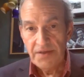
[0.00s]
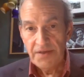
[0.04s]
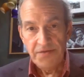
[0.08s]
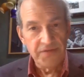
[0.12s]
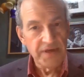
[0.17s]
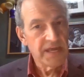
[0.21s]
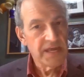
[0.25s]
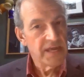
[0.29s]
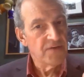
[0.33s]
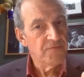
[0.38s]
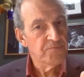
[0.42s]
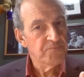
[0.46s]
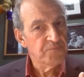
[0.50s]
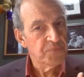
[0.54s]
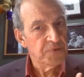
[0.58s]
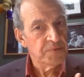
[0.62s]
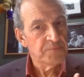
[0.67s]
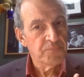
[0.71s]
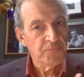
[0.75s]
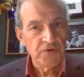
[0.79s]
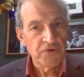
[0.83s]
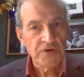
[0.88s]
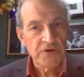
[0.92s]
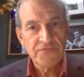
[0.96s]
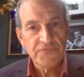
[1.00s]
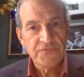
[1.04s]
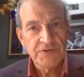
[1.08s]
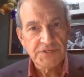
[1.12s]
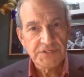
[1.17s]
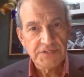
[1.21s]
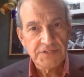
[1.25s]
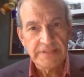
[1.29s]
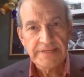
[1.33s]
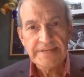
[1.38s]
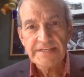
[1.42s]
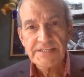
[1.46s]
They have been
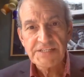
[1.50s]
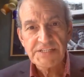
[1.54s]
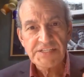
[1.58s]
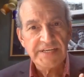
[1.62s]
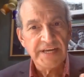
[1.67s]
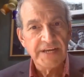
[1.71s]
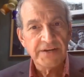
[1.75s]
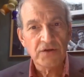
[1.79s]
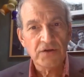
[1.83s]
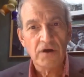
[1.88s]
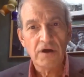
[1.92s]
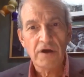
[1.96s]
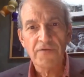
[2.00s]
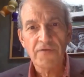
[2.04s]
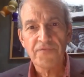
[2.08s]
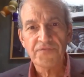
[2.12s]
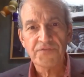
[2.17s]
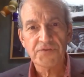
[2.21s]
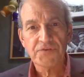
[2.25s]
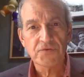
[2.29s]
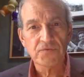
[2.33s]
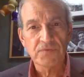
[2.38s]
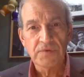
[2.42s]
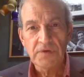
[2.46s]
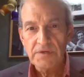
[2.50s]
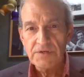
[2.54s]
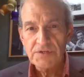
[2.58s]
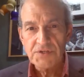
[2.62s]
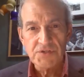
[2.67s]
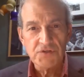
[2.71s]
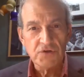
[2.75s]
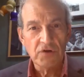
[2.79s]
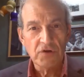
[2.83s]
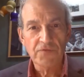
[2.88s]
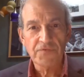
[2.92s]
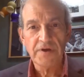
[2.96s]
previously sent off to
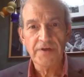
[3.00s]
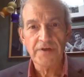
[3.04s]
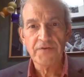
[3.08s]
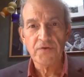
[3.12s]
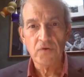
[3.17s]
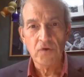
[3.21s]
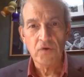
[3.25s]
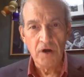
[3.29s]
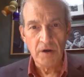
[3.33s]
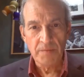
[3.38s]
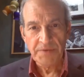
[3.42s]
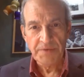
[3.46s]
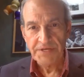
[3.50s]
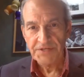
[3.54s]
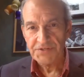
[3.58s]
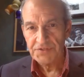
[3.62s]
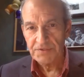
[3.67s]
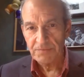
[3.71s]
serve other armies,